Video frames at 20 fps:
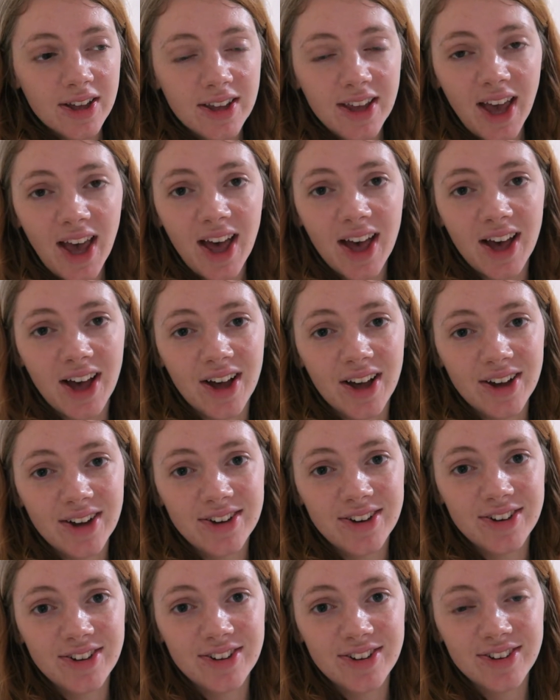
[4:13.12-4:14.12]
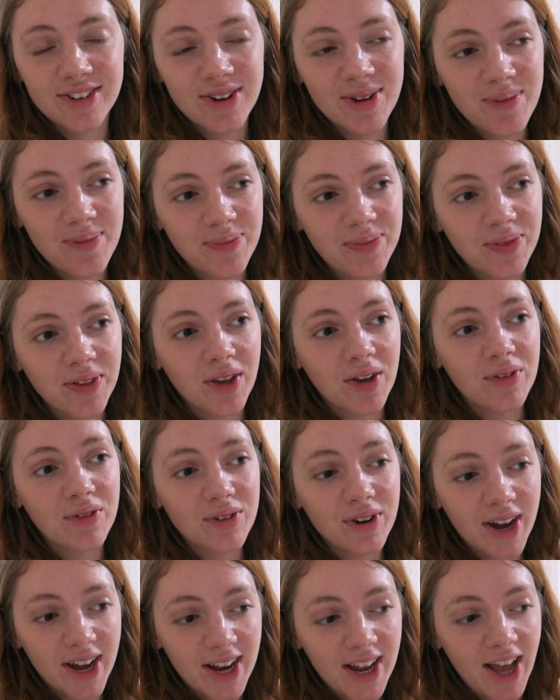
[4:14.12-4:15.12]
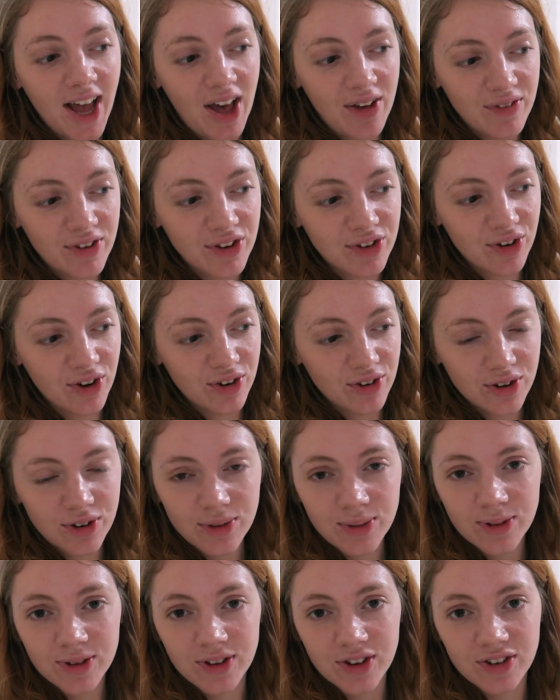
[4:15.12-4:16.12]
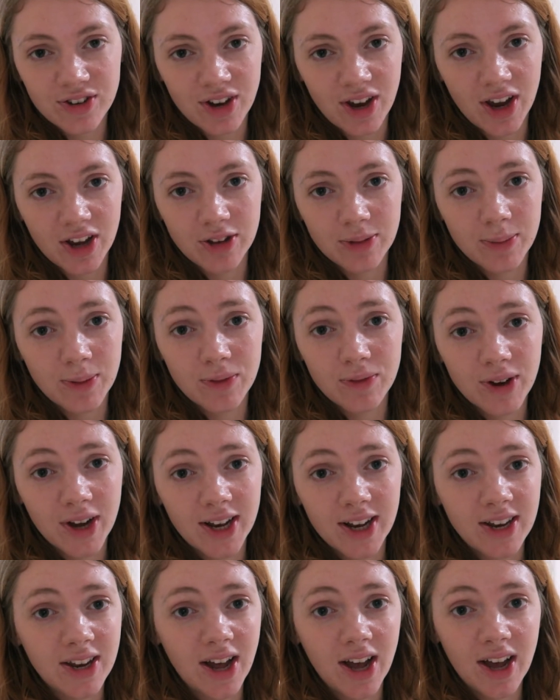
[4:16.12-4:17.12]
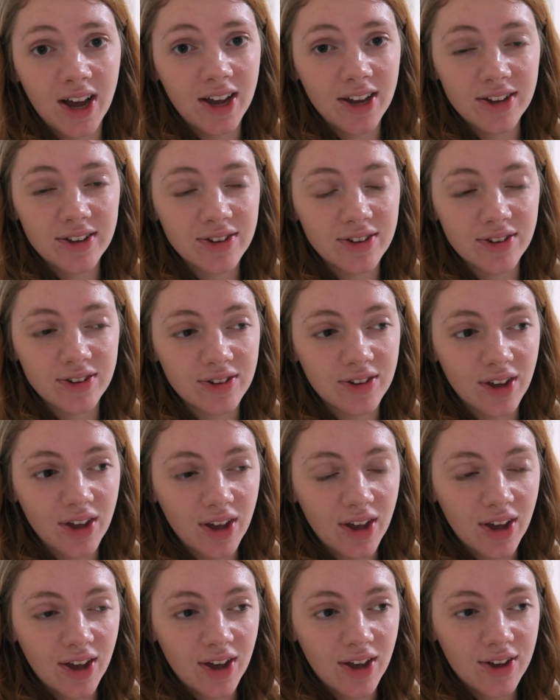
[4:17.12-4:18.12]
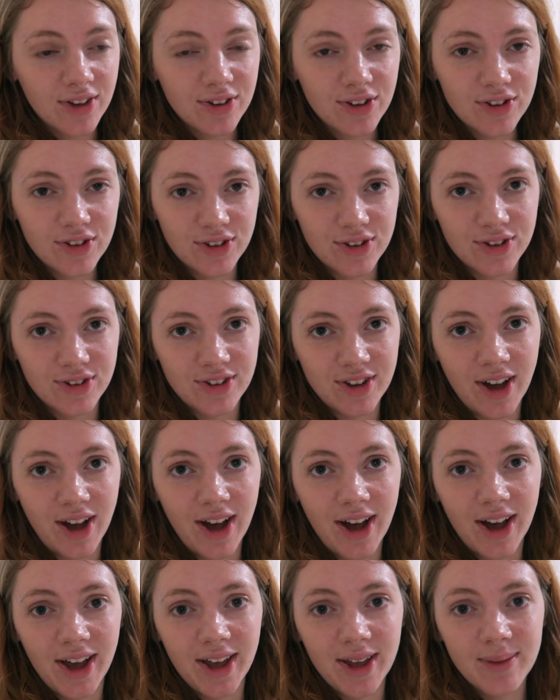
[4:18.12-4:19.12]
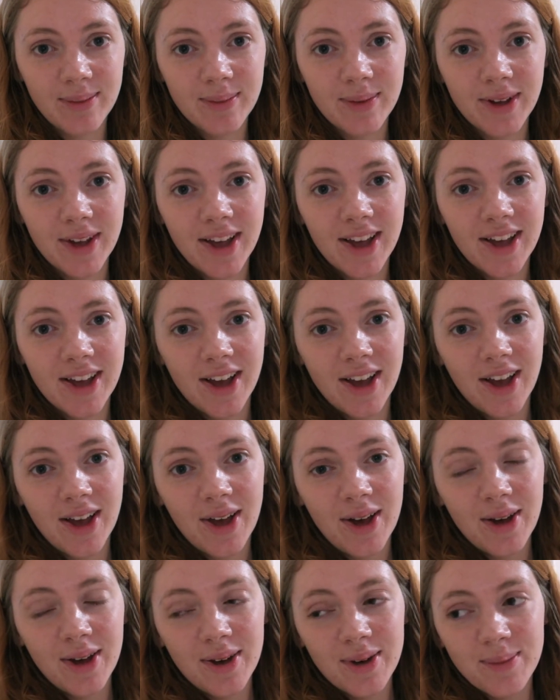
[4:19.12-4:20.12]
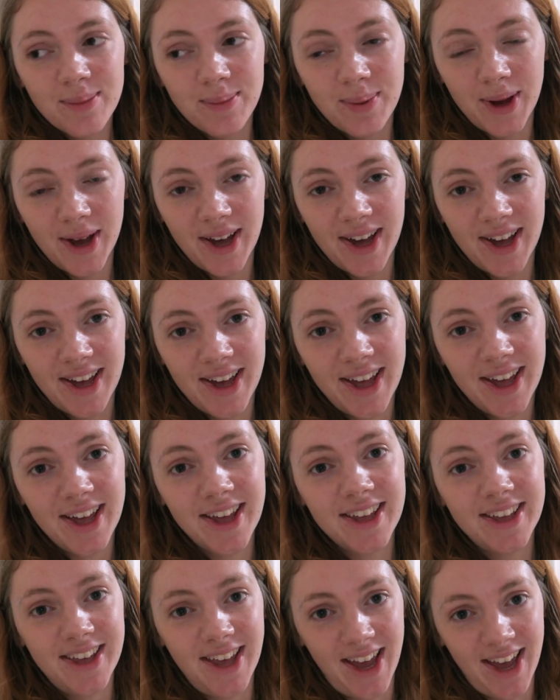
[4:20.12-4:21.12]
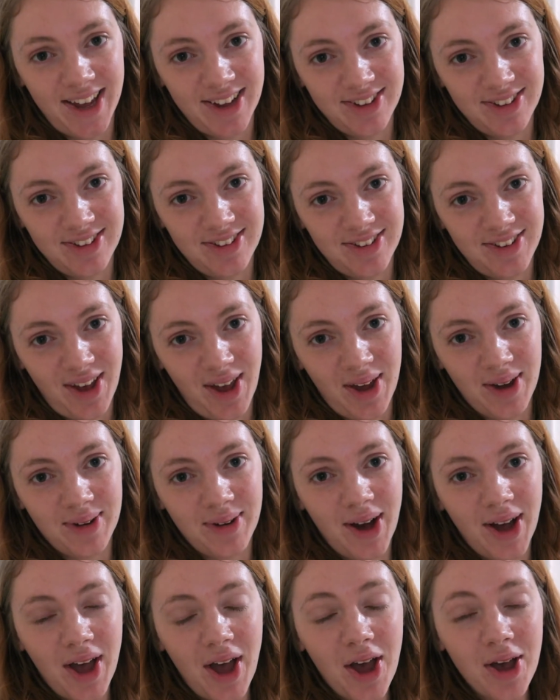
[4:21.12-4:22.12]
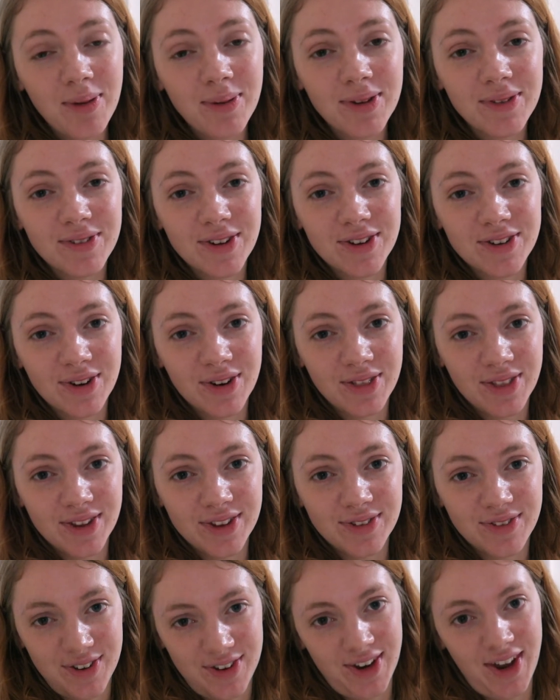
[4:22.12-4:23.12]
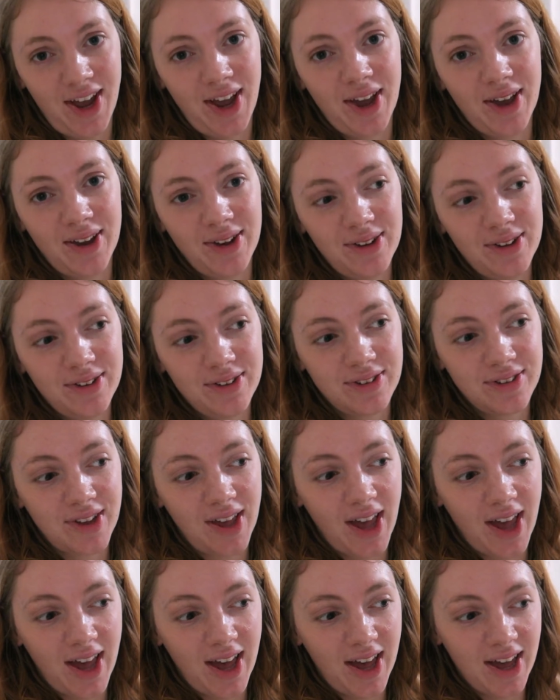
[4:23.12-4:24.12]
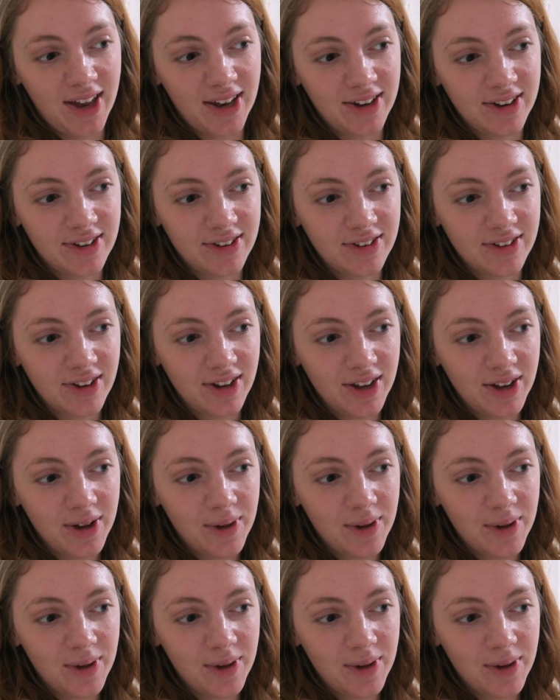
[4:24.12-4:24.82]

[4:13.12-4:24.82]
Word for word: yeah, just really have enjoyed Christmas this year. It's been really nice, such a good time. But yes, so I hope you've enjoyed these videos and